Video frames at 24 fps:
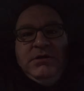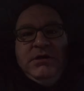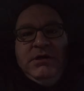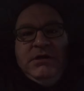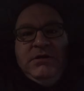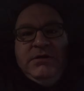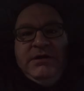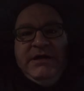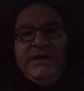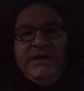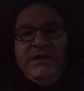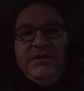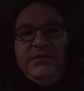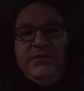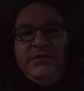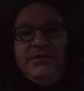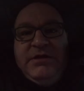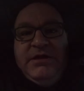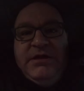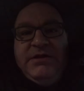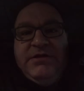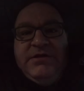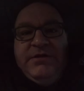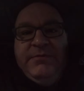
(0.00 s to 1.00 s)
All right, looks
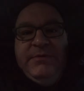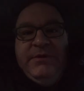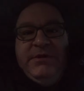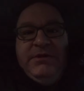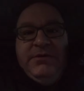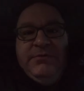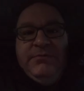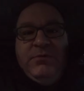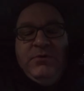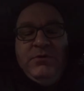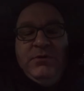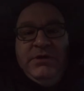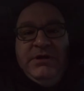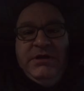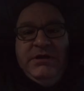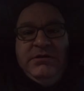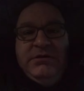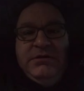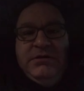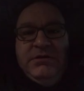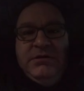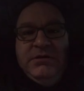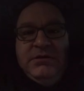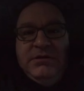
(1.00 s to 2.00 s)
like it's gonna be a good
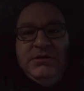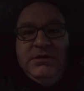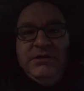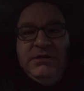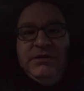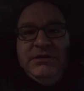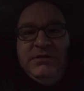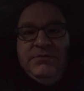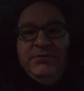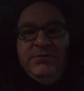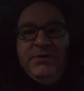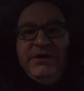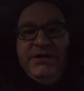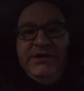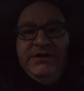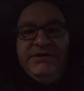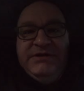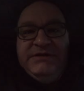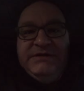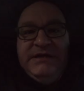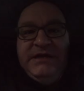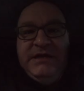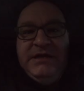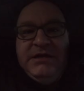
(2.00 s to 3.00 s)
morning. Getting ready
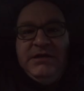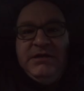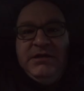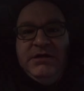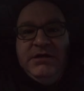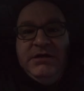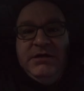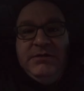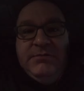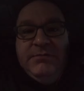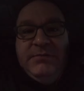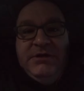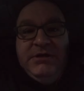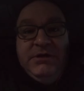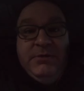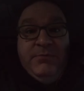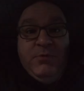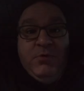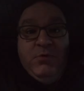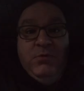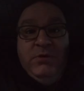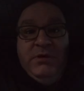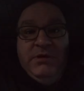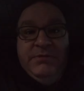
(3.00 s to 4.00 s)
to take my
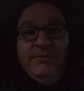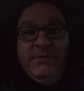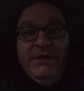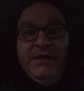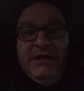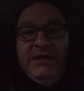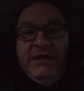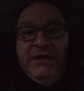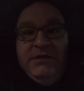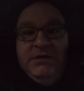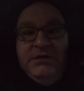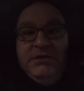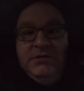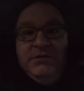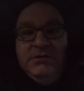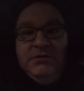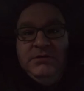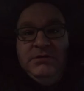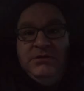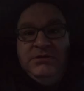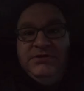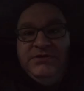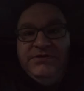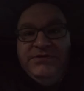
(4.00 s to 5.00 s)
number one man
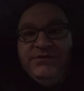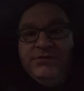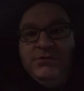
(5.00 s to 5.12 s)
to